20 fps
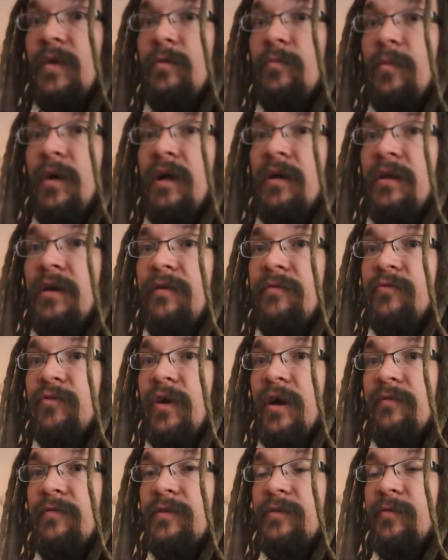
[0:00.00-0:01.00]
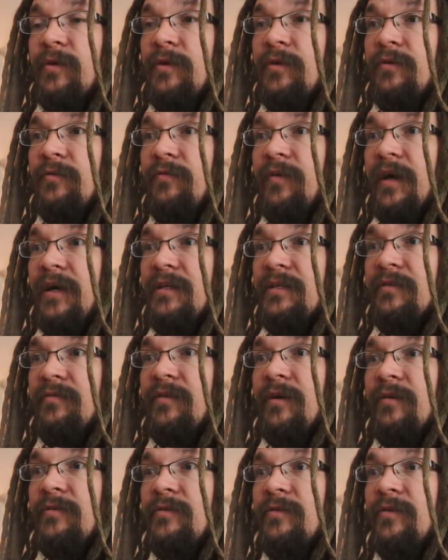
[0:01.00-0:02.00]
My life travels way too fast if
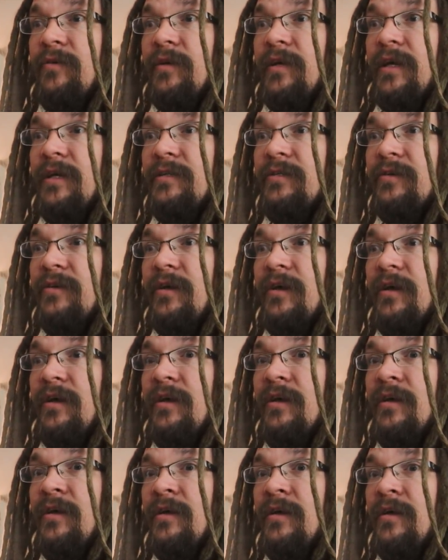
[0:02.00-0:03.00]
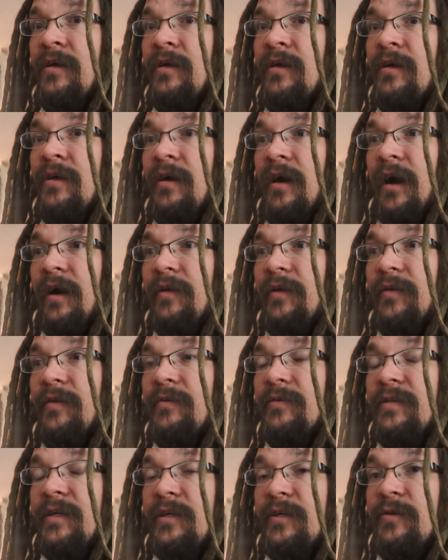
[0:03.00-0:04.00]
that was only yesterday. I thought that
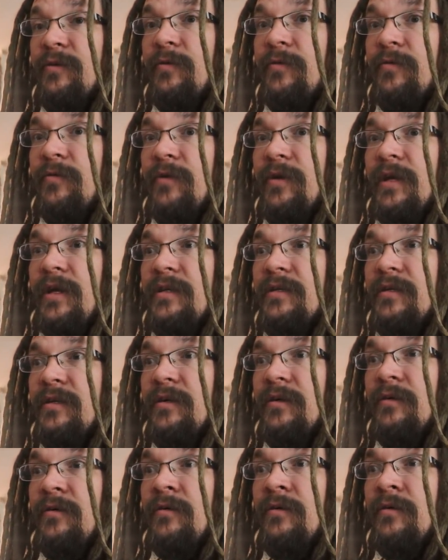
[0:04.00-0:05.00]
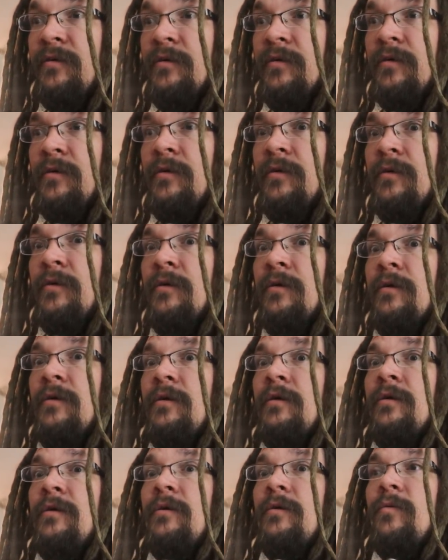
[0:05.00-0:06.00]
was like two or three days ago.
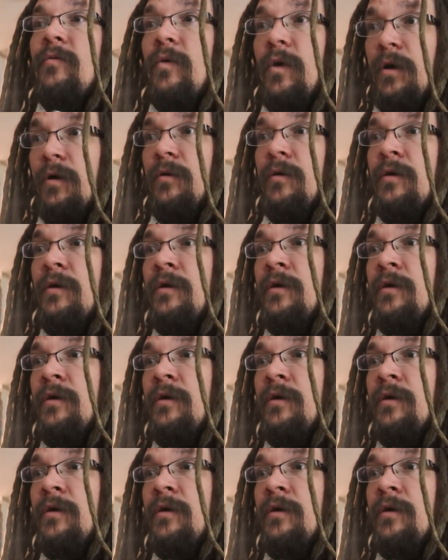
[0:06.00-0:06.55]
Whoa.